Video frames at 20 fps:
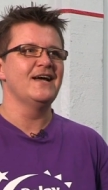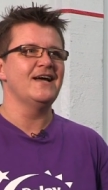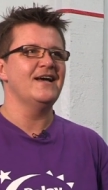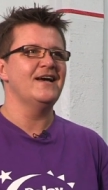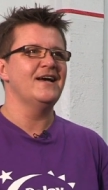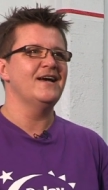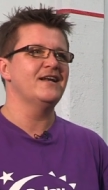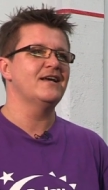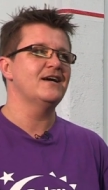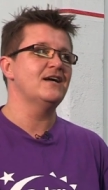
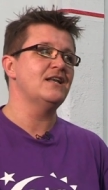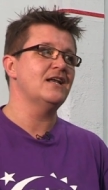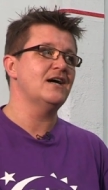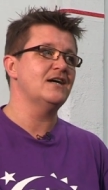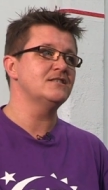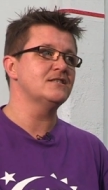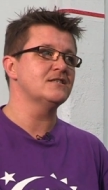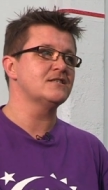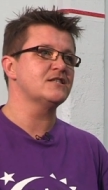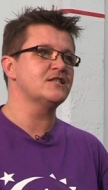And our
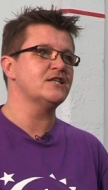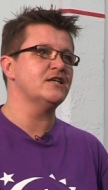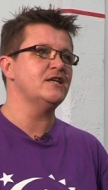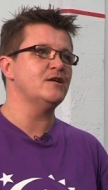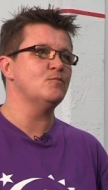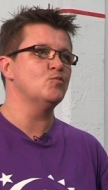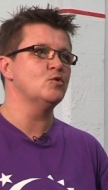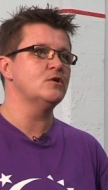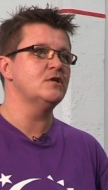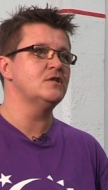largest
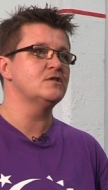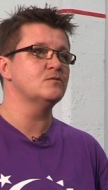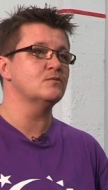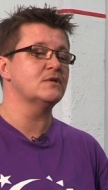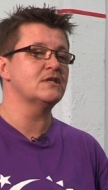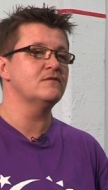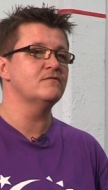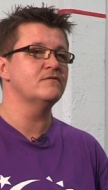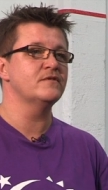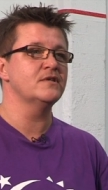team was
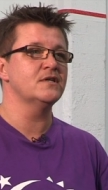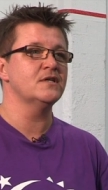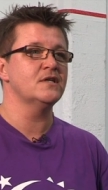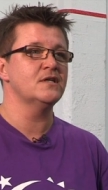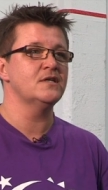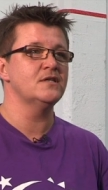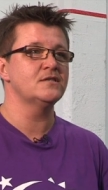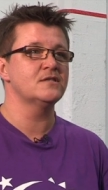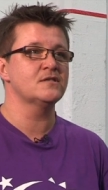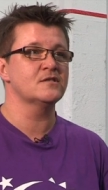one of
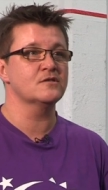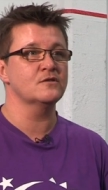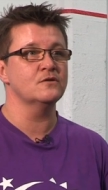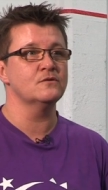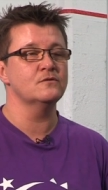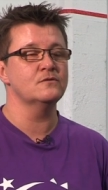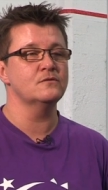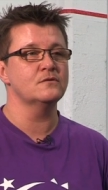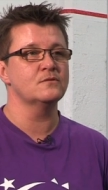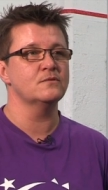the
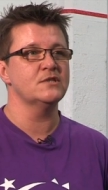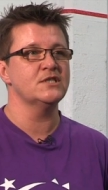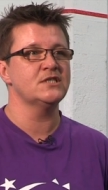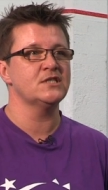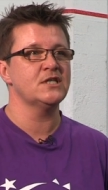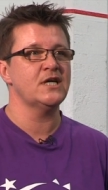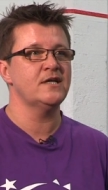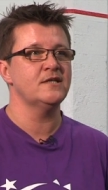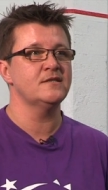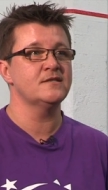schools,
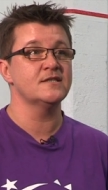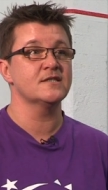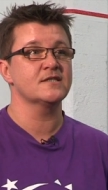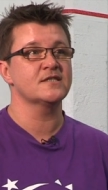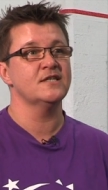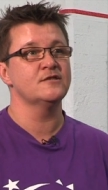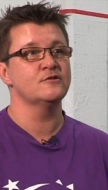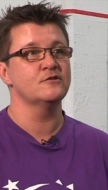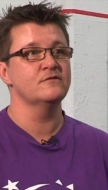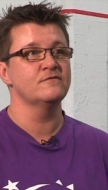which had
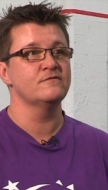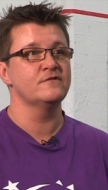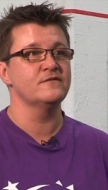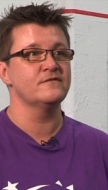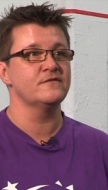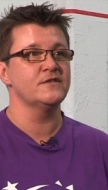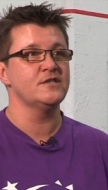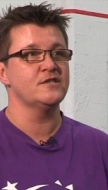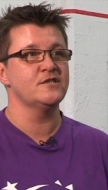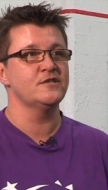six hundred and
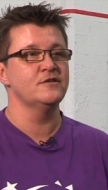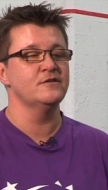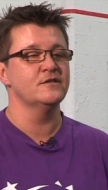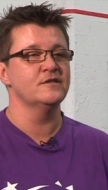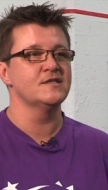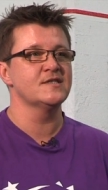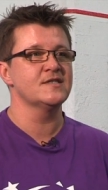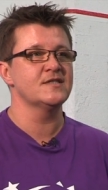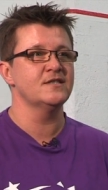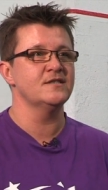fifty
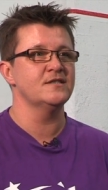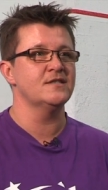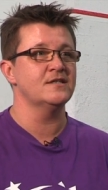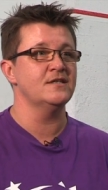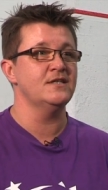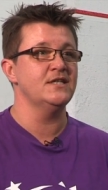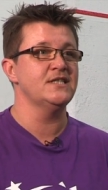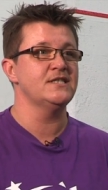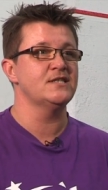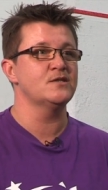students that did
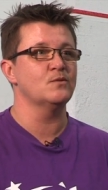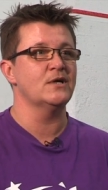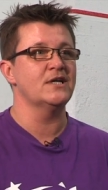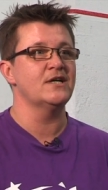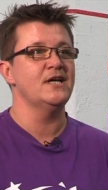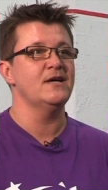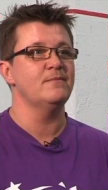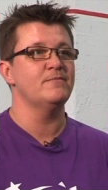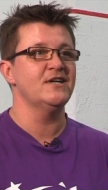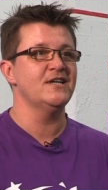at least
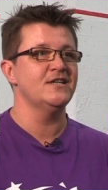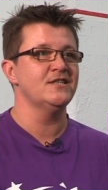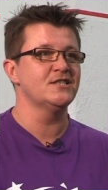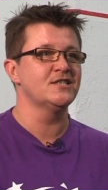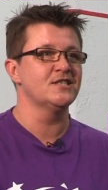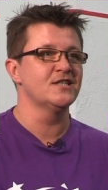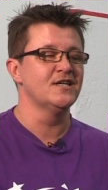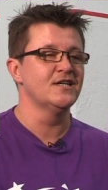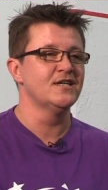one lap each.